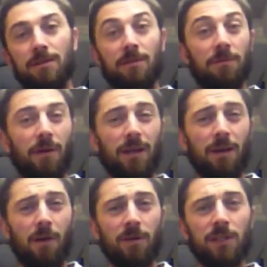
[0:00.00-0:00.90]
It's a very
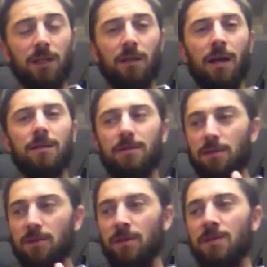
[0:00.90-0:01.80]
nourishing taste.
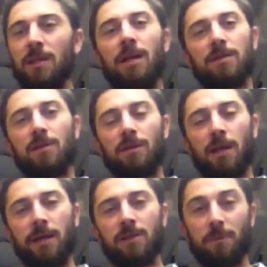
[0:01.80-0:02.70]
As soon as it hits your
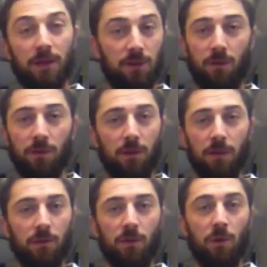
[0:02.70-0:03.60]
taste buds, you you
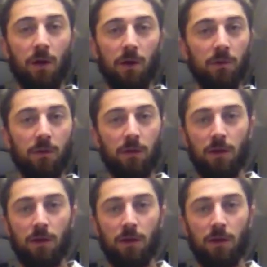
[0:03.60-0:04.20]
know you know,